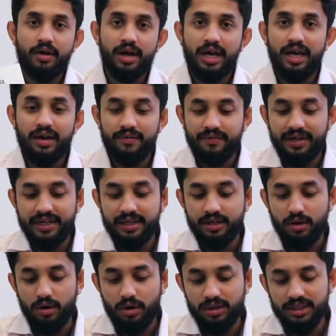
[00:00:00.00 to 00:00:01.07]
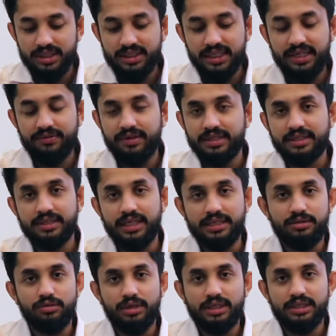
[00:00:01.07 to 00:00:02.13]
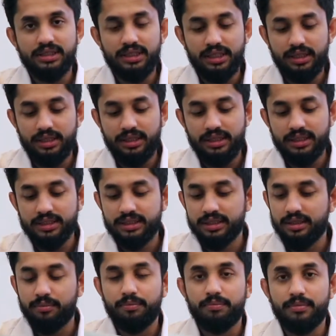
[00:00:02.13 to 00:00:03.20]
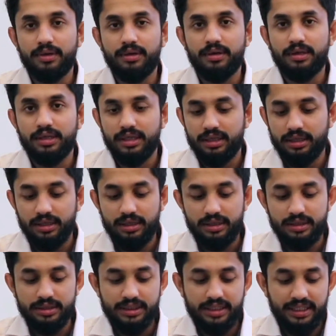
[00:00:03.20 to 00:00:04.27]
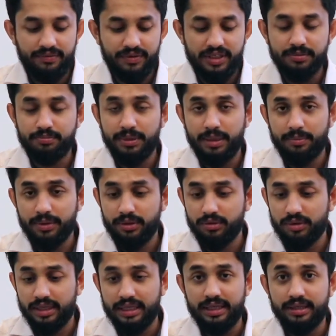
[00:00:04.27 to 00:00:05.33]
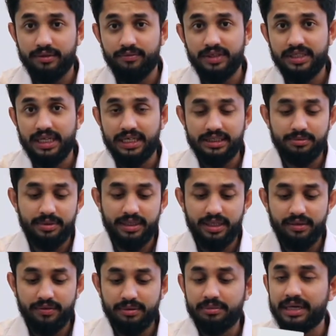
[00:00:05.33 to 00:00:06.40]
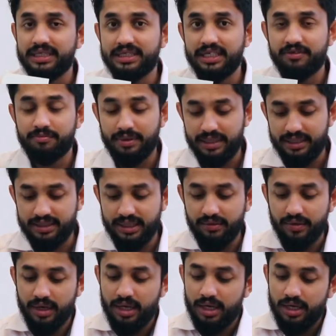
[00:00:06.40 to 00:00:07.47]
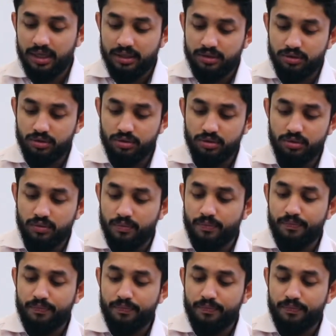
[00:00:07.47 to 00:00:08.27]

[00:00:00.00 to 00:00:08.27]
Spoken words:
I have written all the seed phrases, as you can see in this the seed phrase paper which has been given by SafePal itself. So